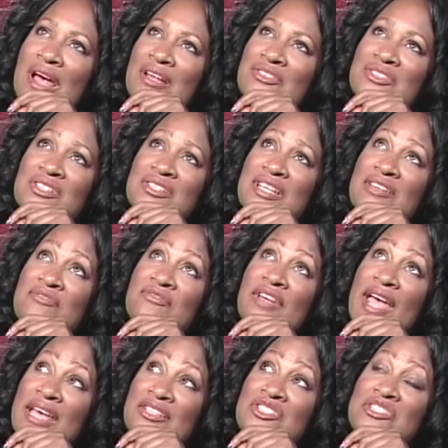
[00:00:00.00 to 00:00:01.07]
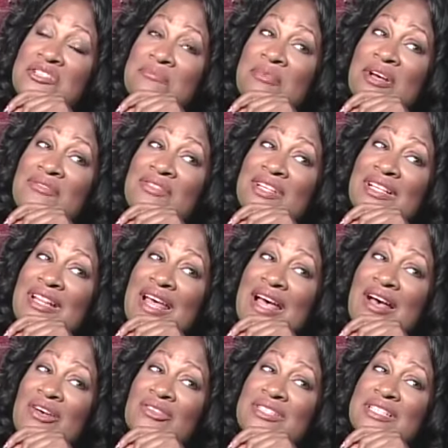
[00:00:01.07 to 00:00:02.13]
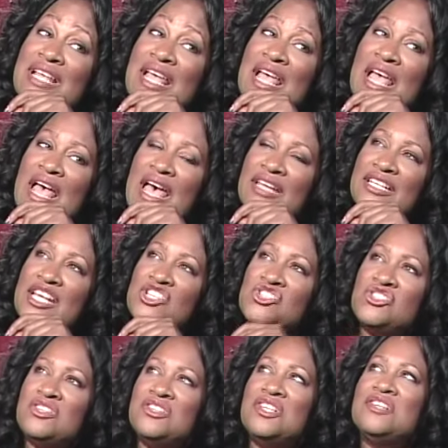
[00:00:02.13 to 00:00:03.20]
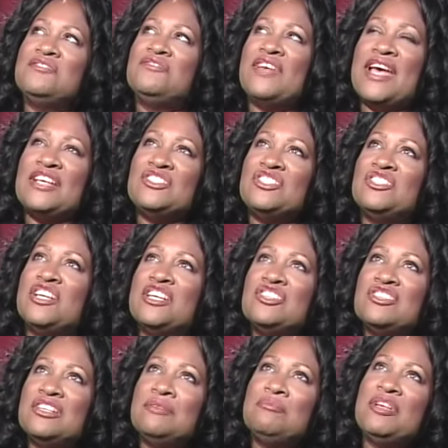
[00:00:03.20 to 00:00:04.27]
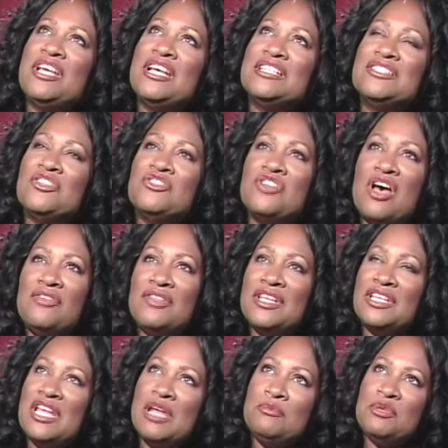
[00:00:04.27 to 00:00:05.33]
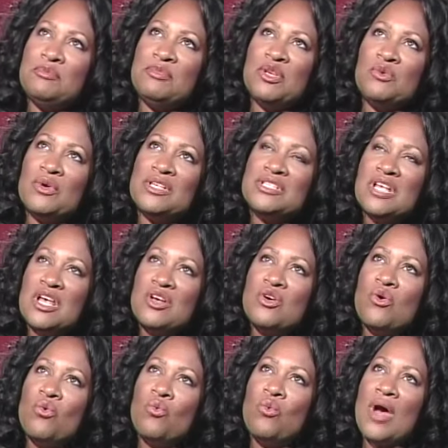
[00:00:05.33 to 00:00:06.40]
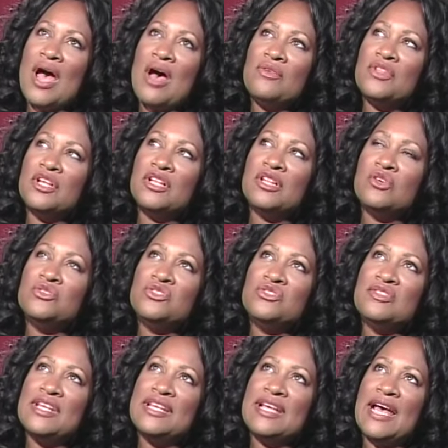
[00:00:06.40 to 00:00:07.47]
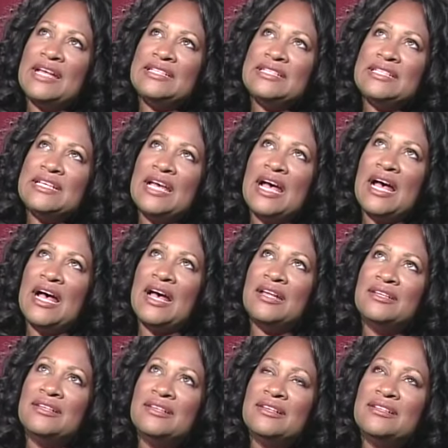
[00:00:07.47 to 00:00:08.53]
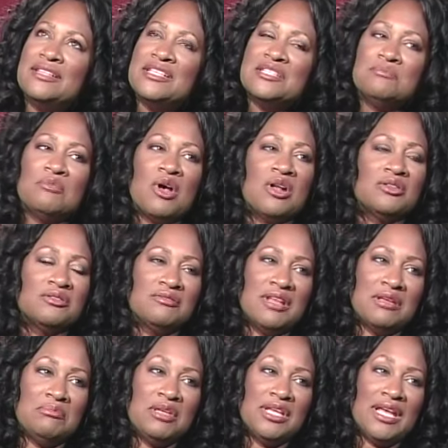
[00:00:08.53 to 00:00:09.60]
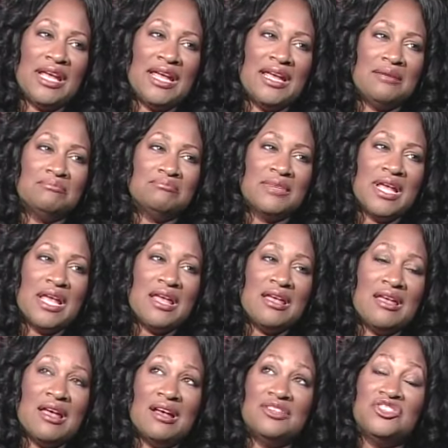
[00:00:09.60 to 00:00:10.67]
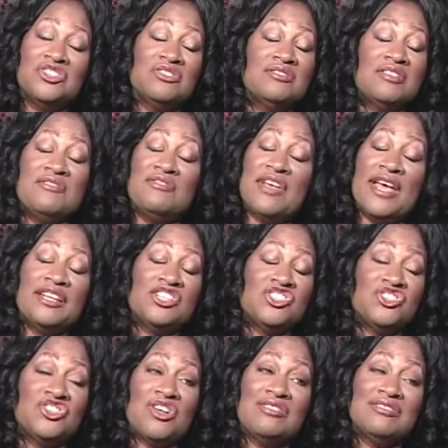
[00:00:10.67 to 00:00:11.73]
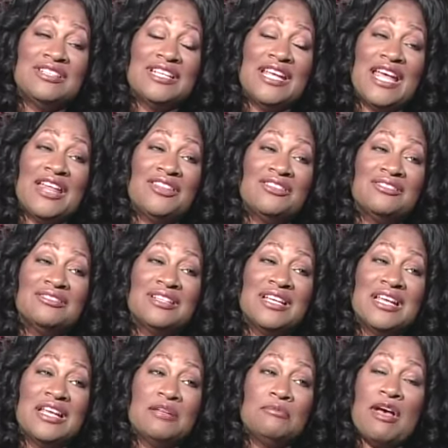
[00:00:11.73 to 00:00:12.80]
until they vanished above the clouds. And I stood there in fascination because the thought that came to me was, wow, the closer they got to God, the smaller they became mm. until they vanished altogether. Wow.